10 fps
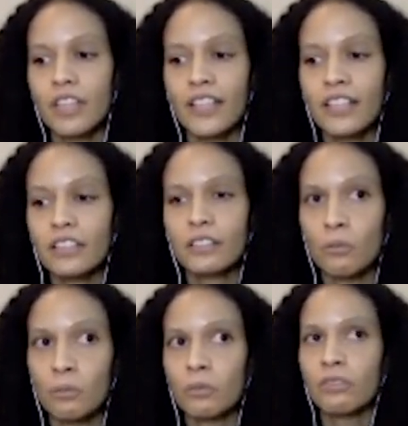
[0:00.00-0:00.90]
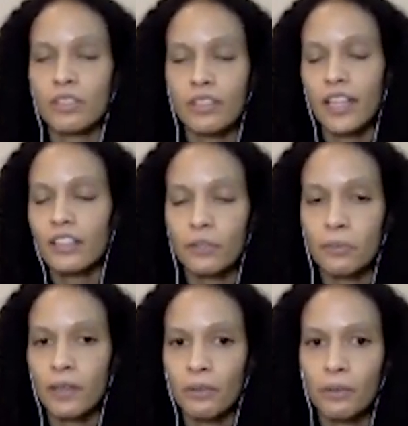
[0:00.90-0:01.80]
guess global, for lack of a
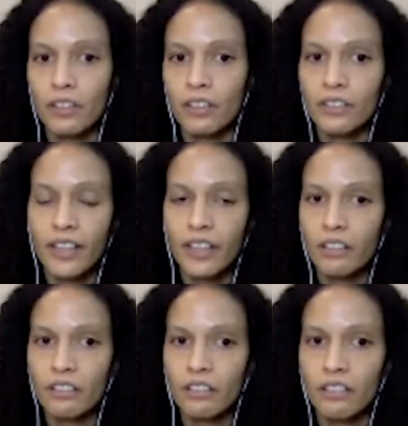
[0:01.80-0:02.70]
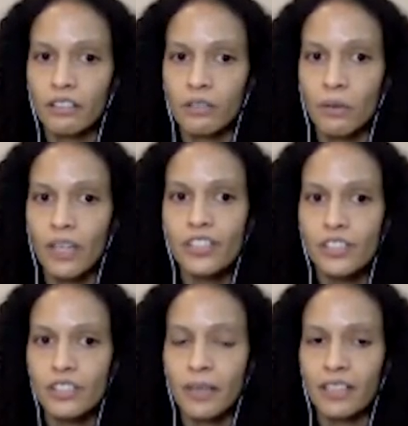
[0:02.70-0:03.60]
better word, like
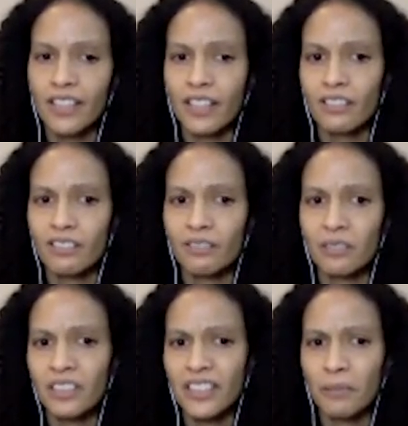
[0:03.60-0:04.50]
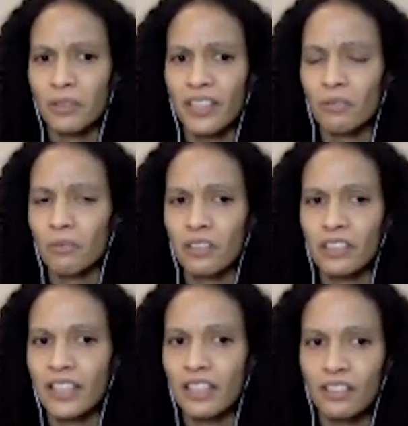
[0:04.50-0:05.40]
questions about like, what is labor? Like, what
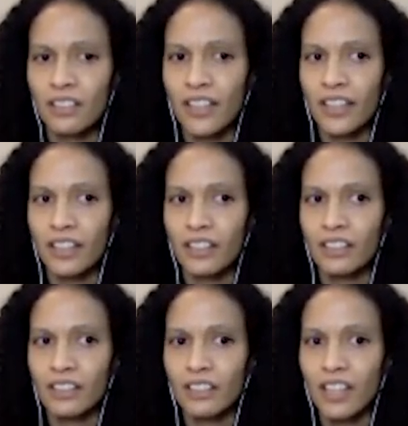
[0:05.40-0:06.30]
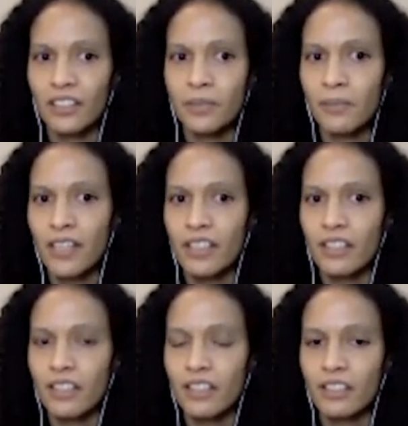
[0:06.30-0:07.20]
does that look like? How is
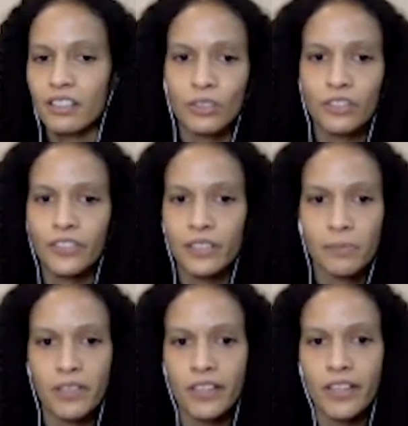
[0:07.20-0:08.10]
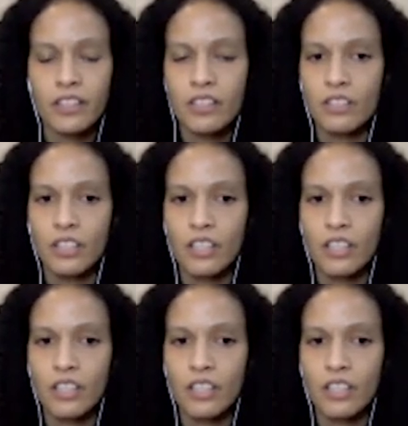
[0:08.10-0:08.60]
my sort of experience